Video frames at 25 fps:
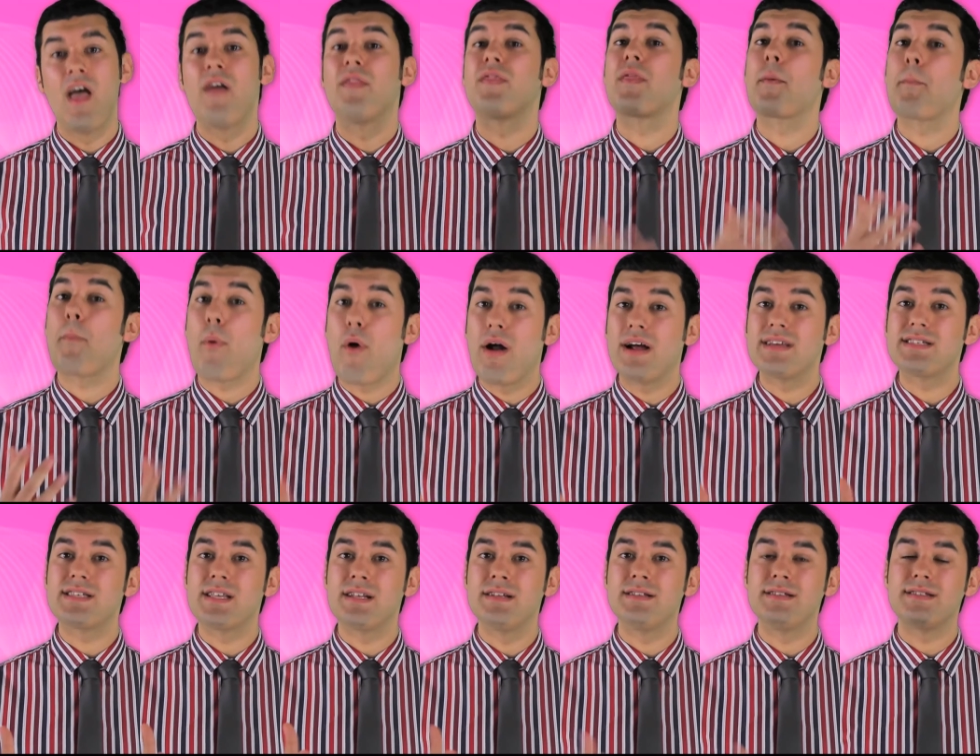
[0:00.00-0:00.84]
The
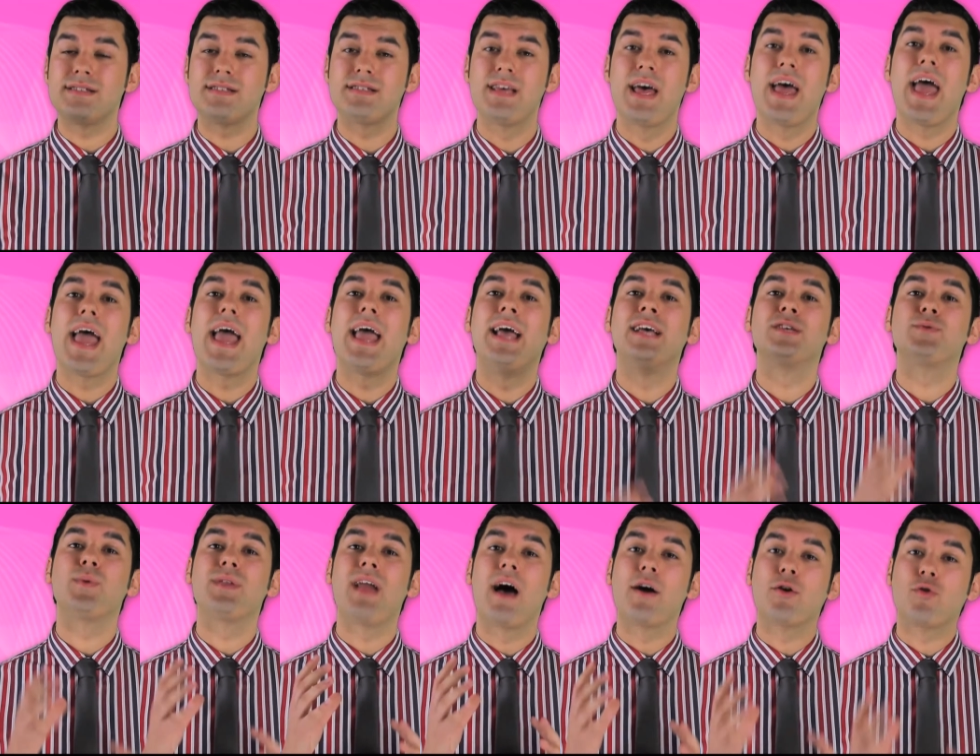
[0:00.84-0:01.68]
precedence is
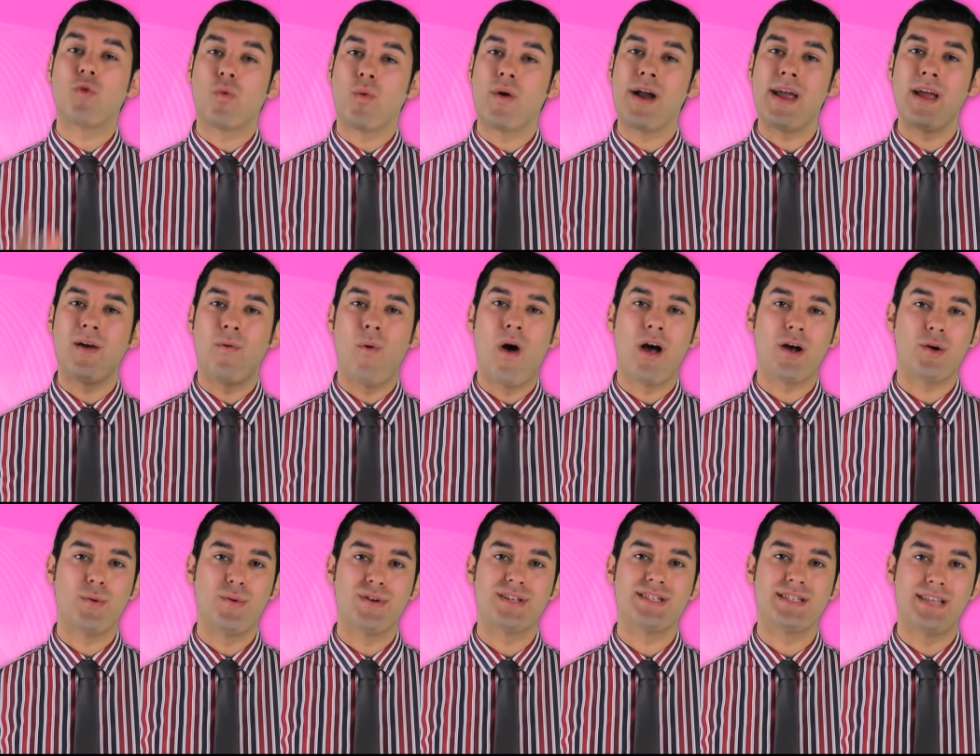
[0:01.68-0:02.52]
with our great
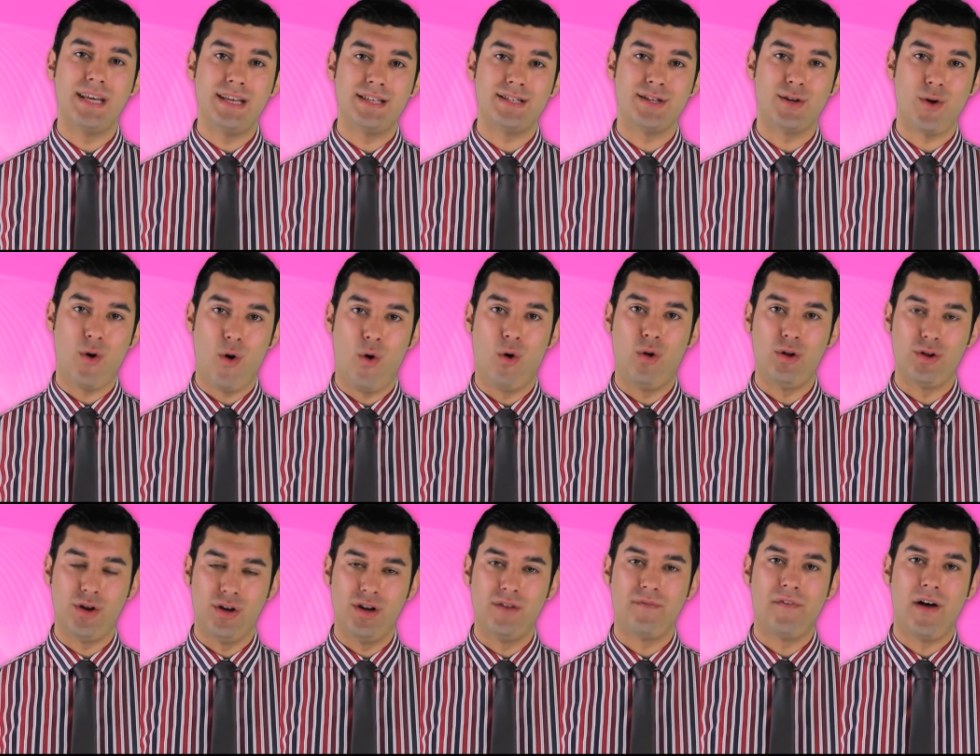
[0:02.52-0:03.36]
work with Seton Hall
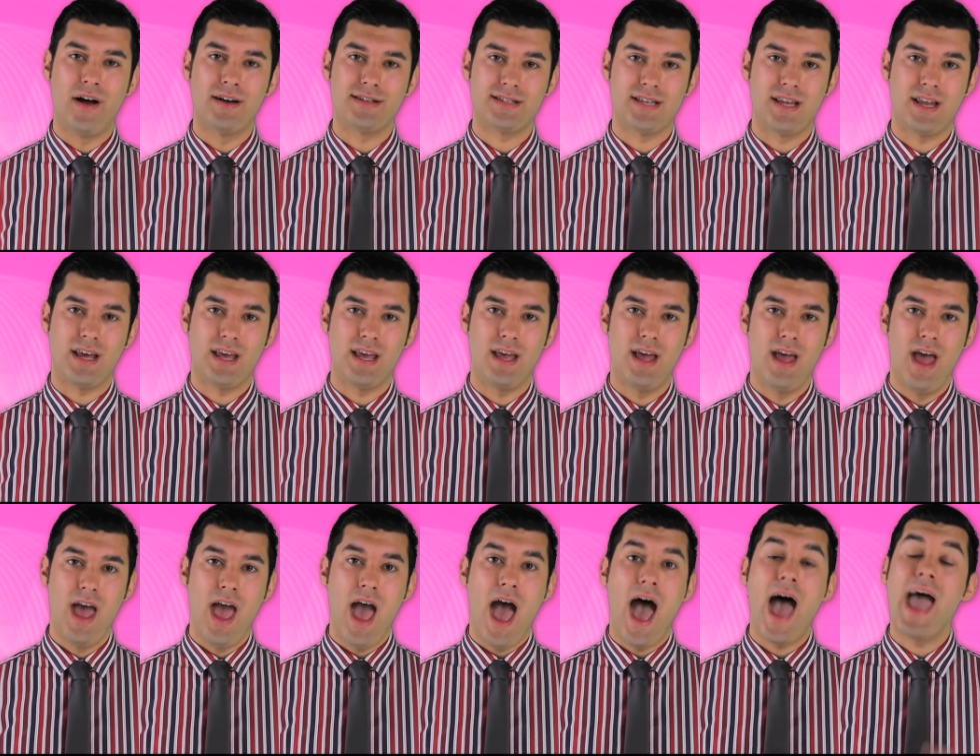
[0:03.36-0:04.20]
University,
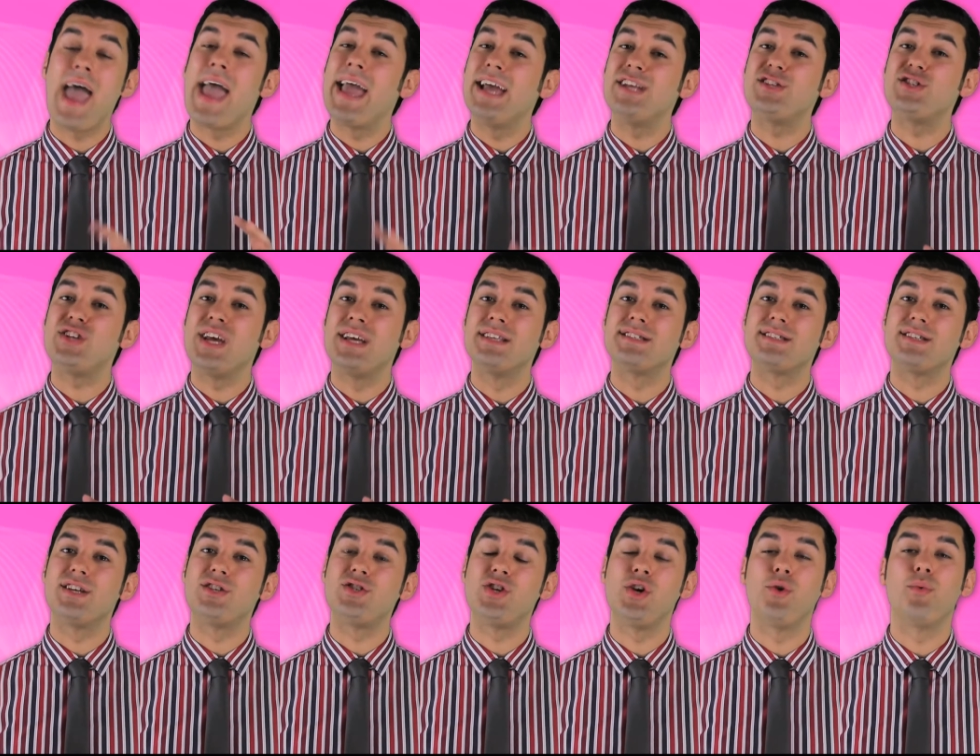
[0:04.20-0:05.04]
a HE
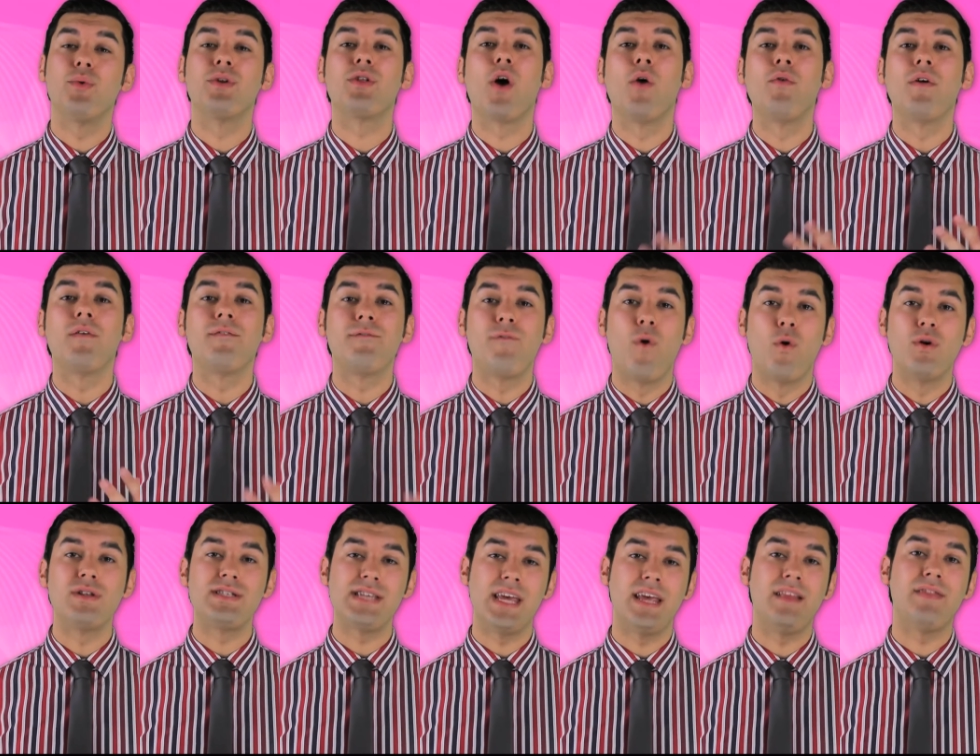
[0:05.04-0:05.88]
institute with over
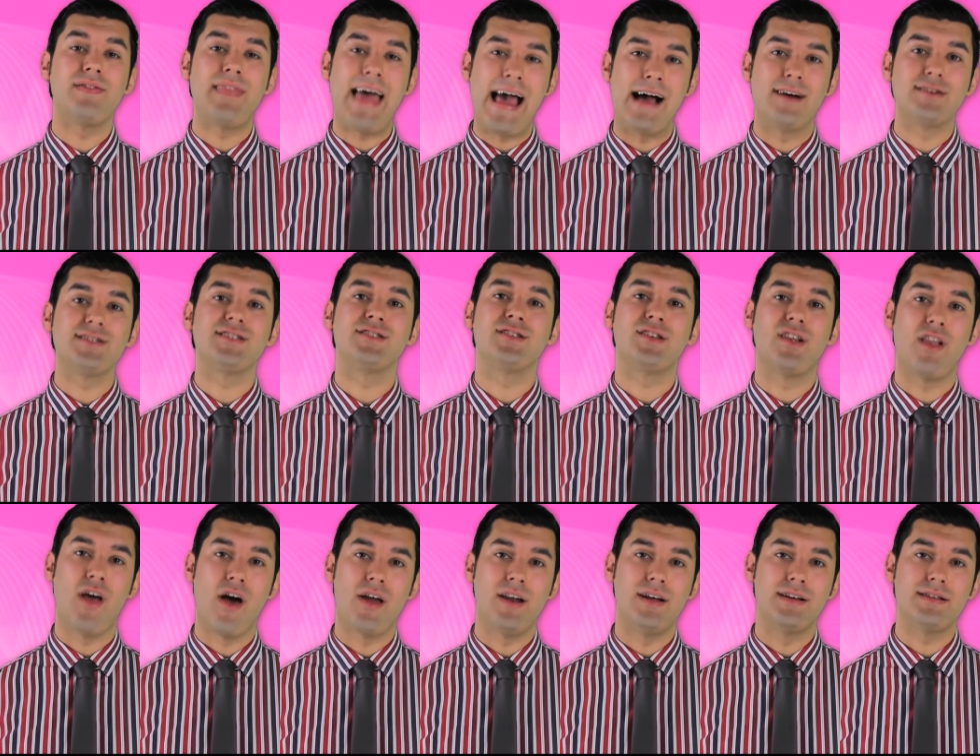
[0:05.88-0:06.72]
14,000
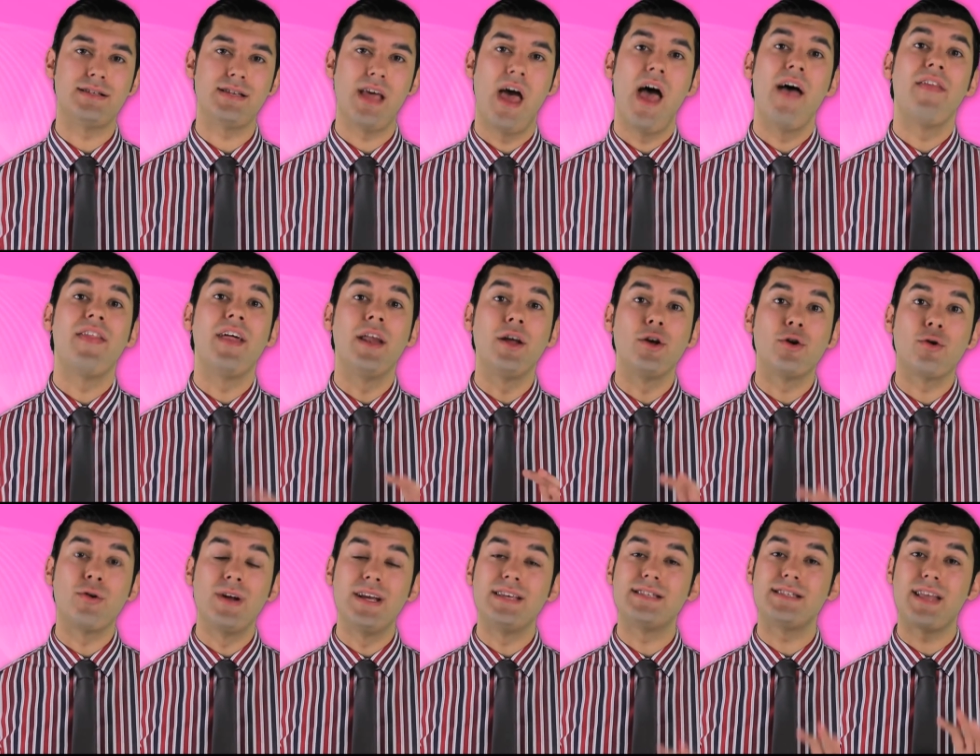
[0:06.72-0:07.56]
learners that
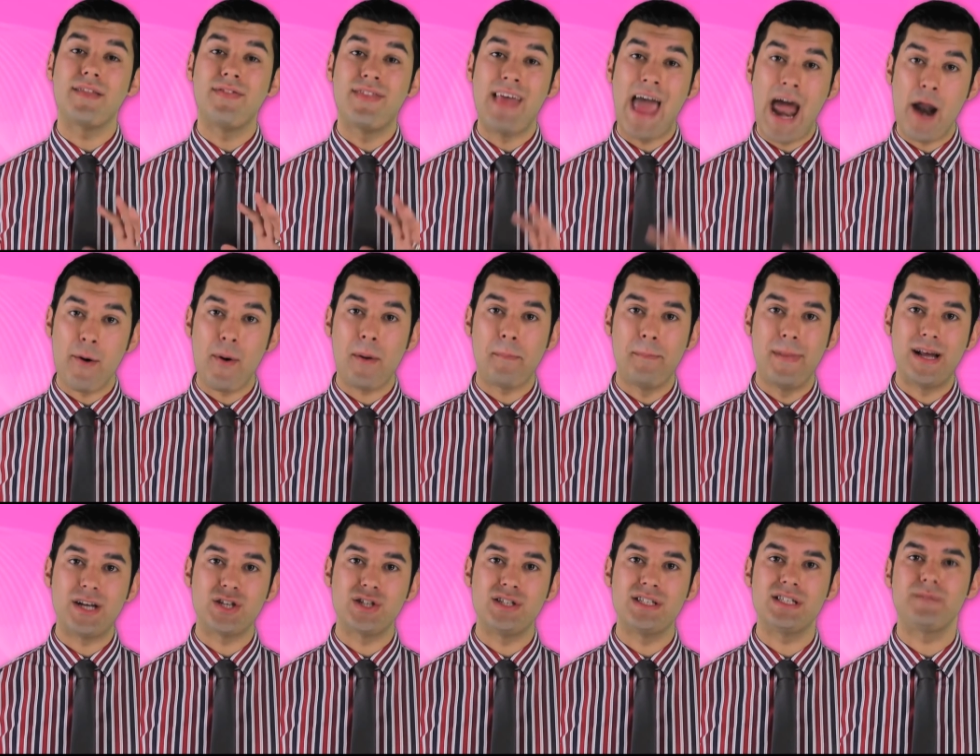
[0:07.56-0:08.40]
increased their
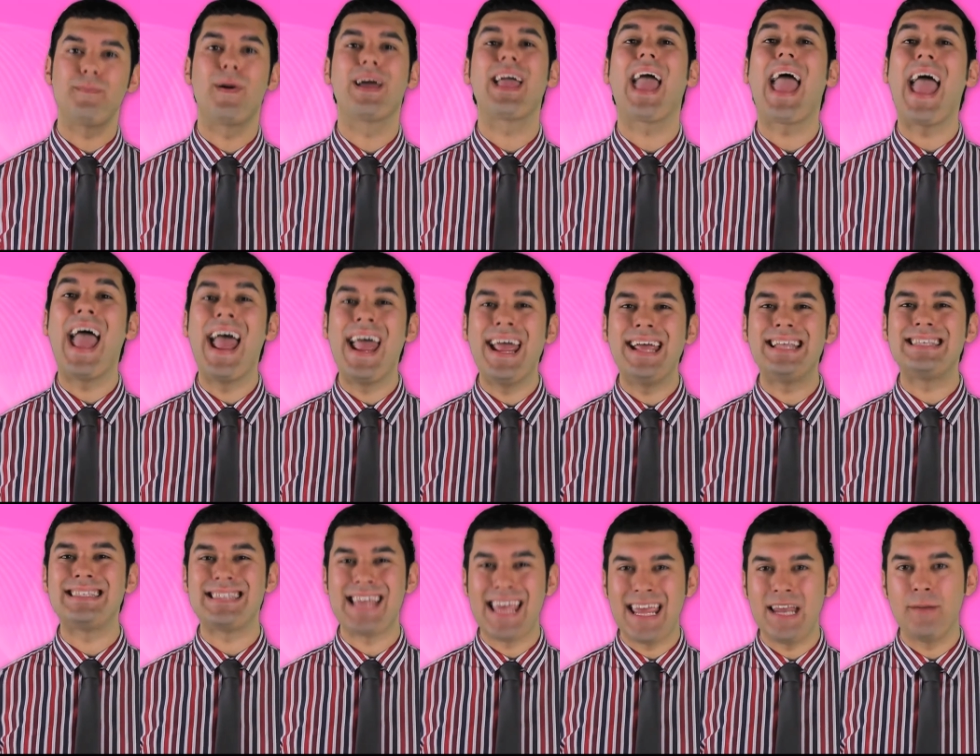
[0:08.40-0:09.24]
admissions by
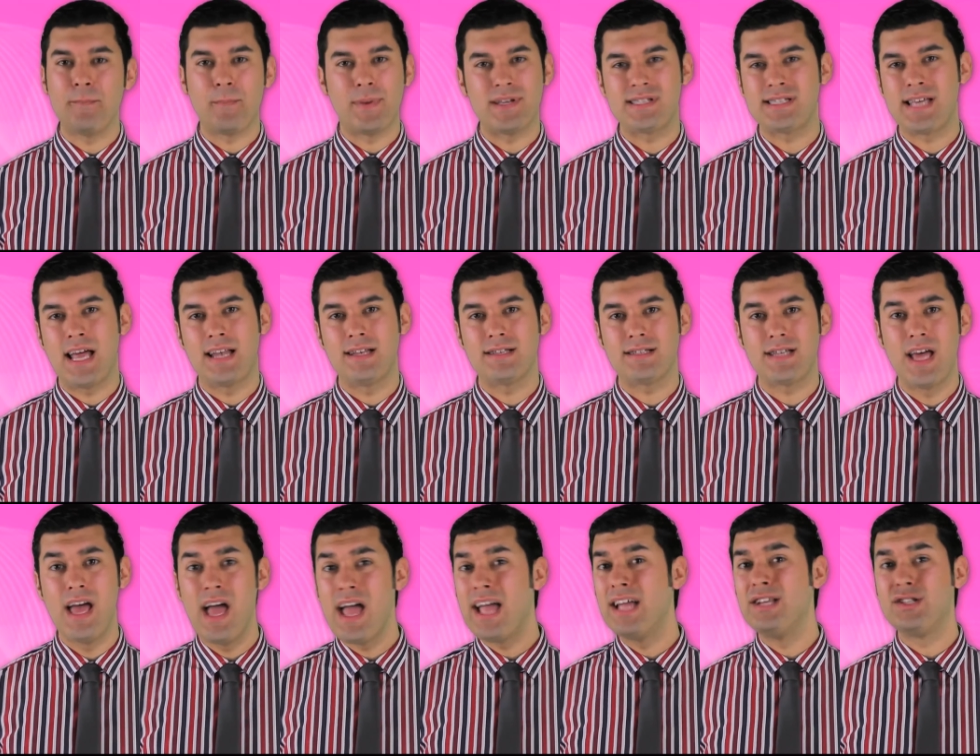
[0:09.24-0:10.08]

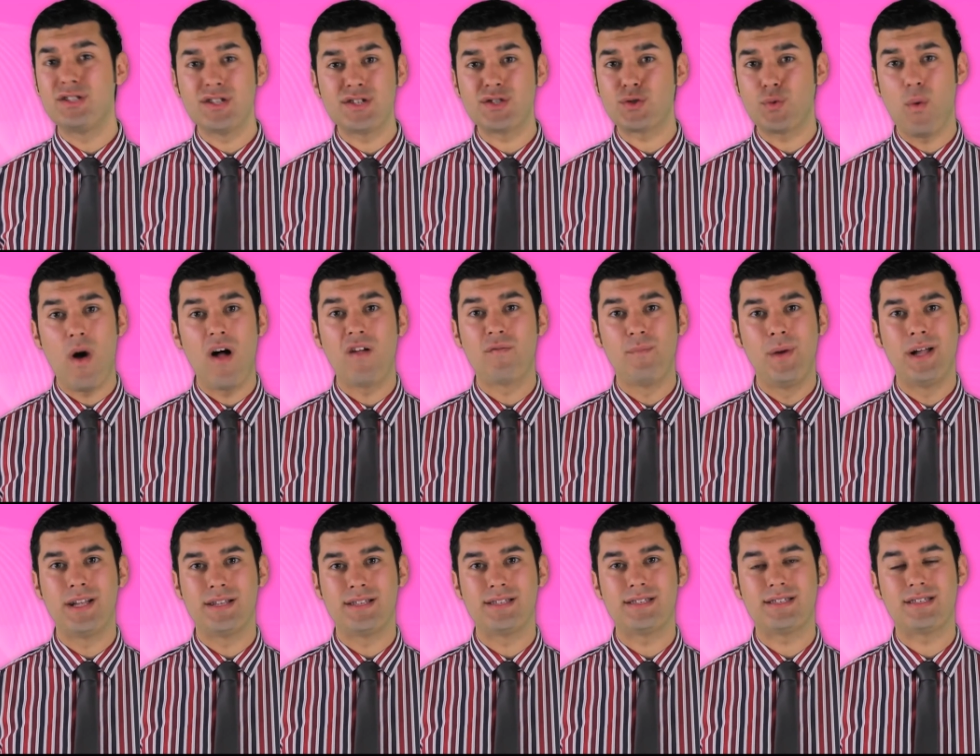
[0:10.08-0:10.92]
18% in just 12
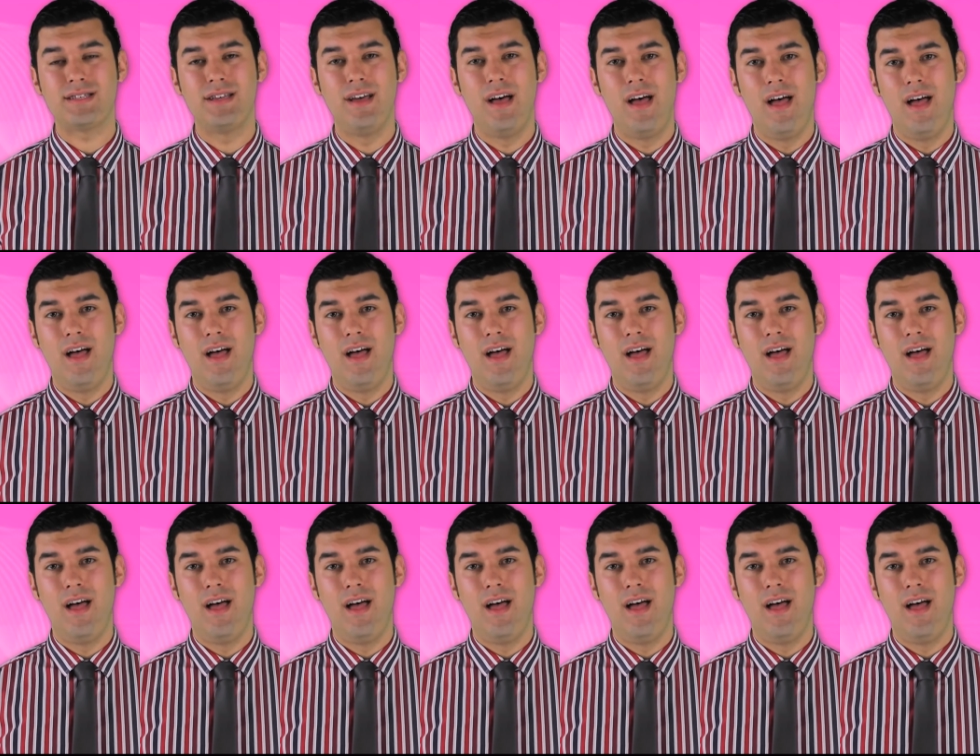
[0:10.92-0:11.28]
months